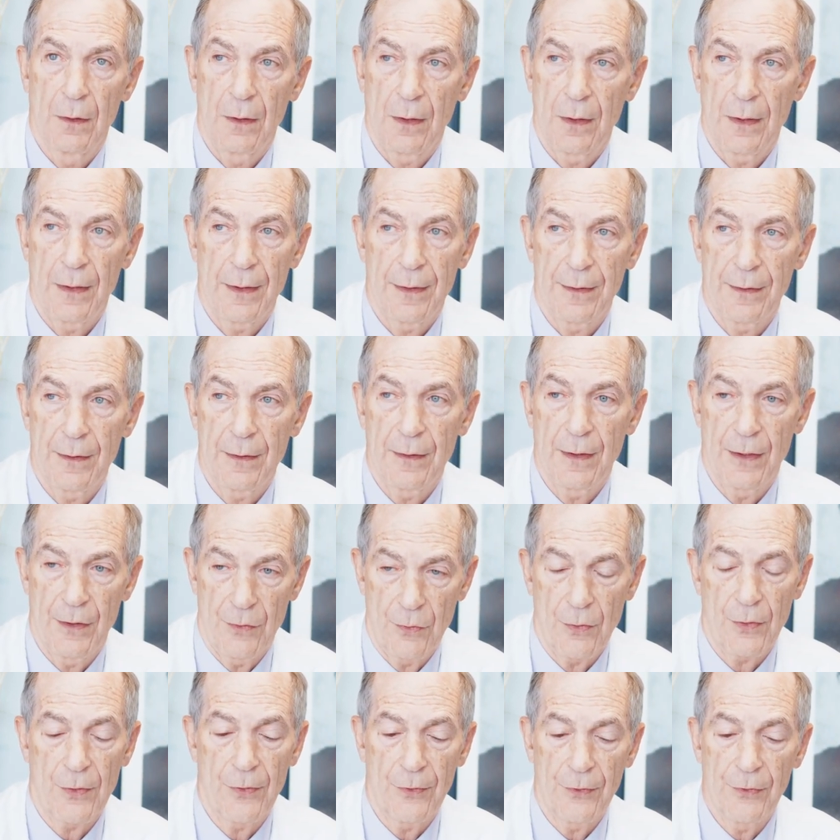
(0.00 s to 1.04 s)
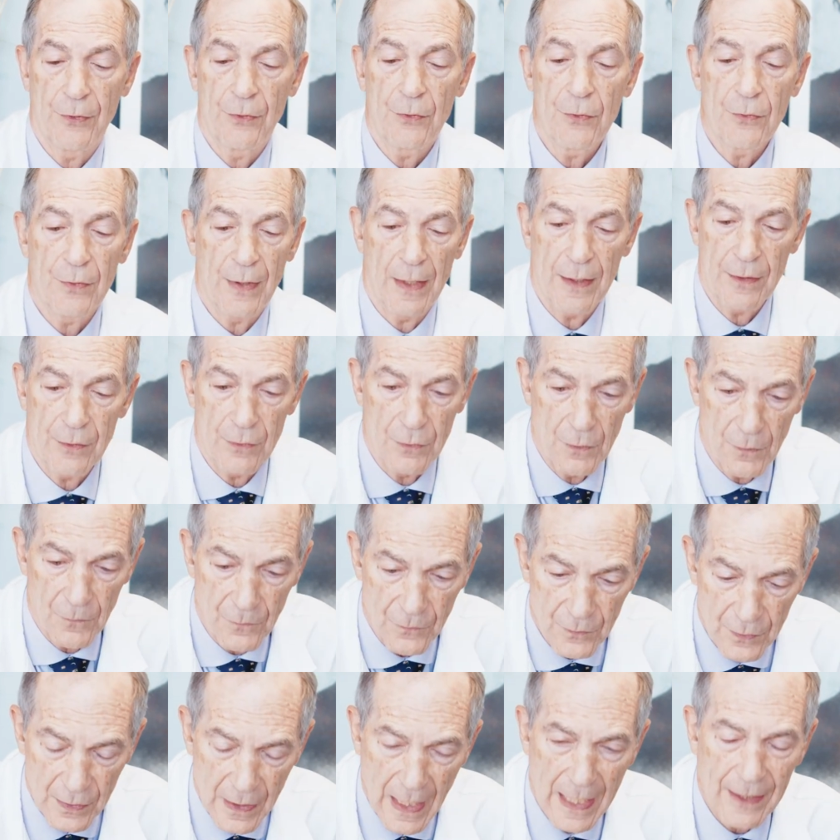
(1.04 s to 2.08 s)
And in order to do that,
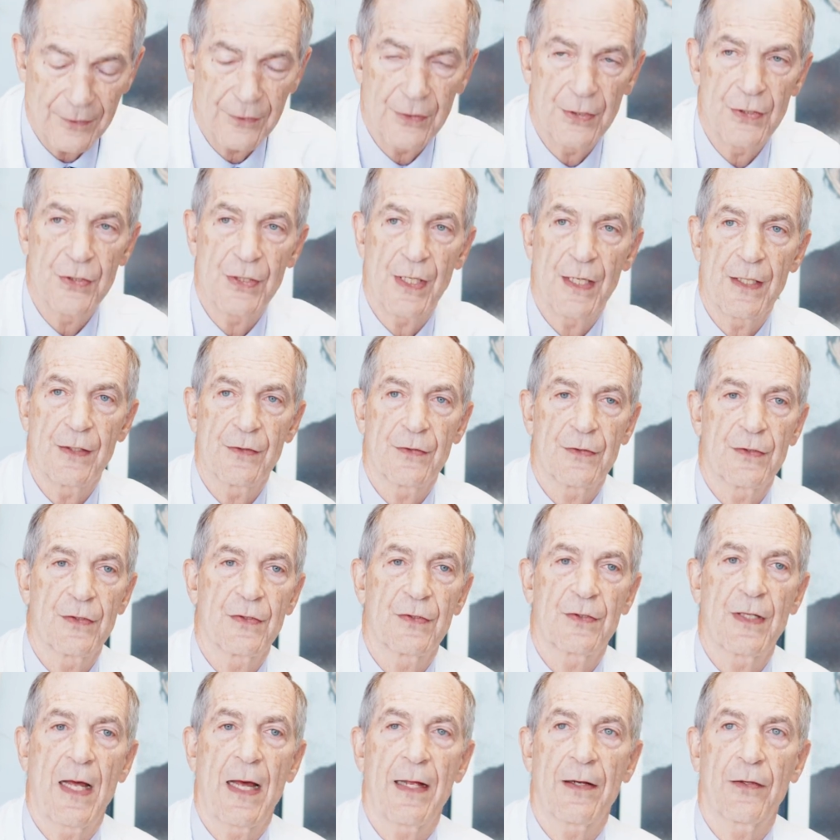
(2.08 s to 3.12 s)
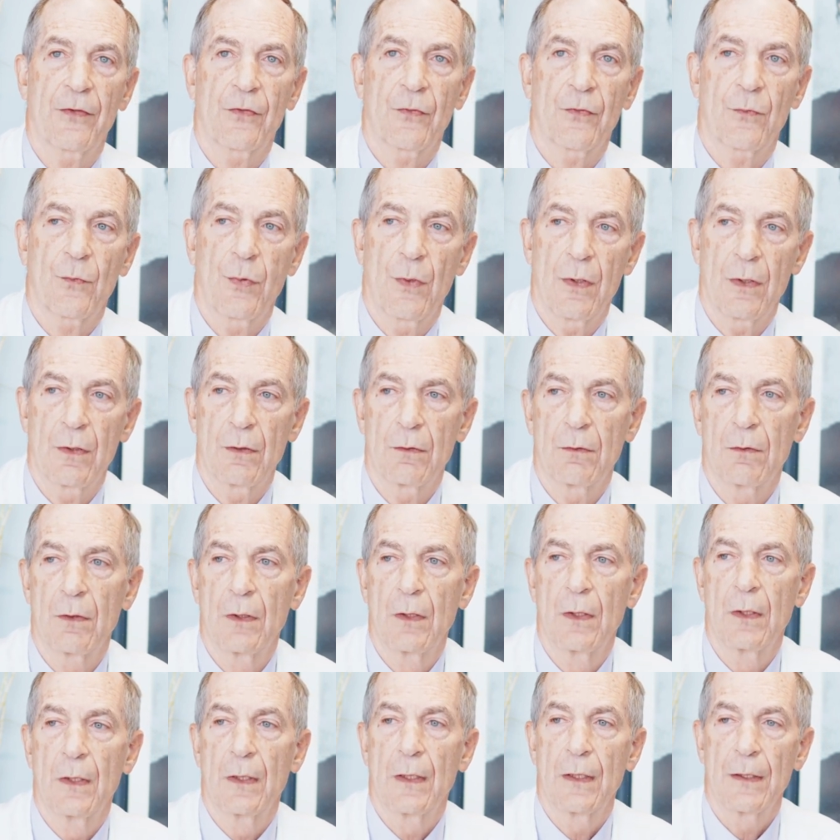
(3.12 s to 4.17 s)
you've got to change the status quo,
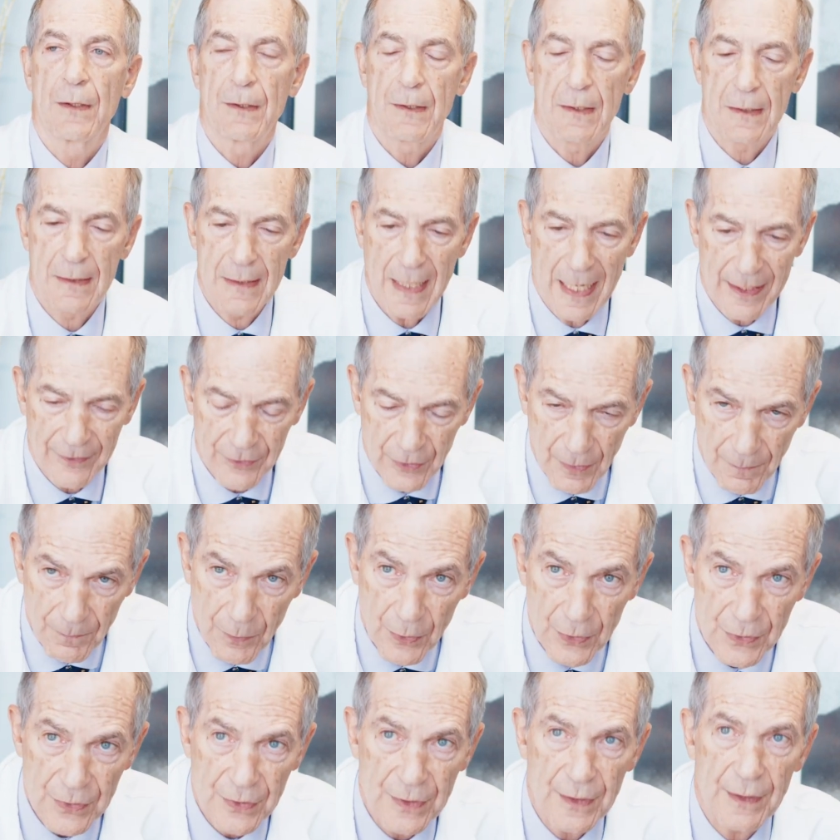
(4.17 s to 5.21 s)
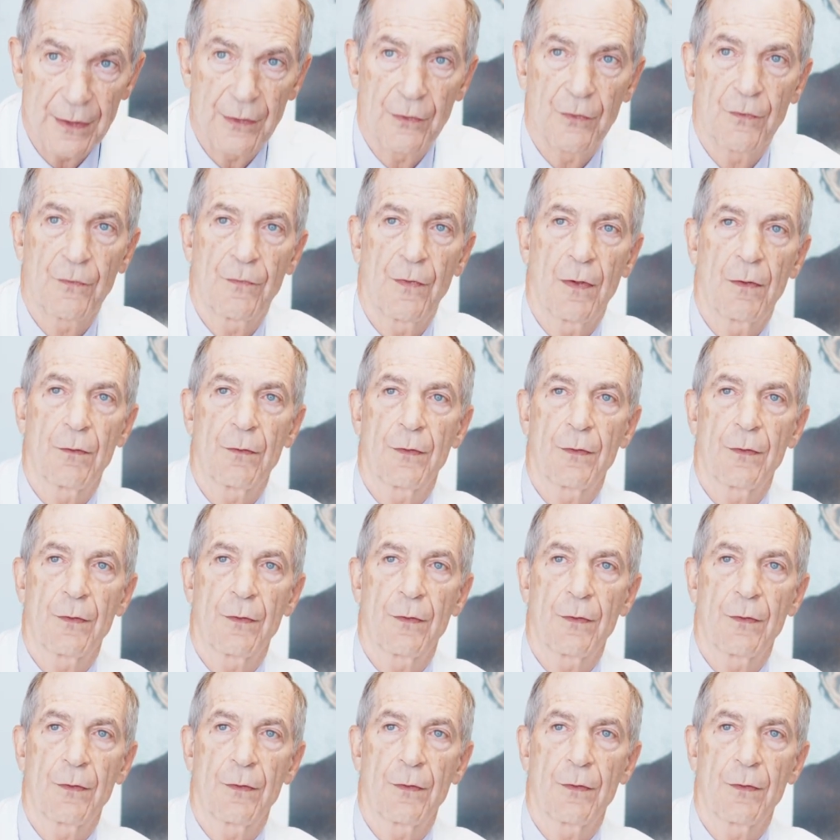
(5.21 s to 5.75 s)
got to push things forward.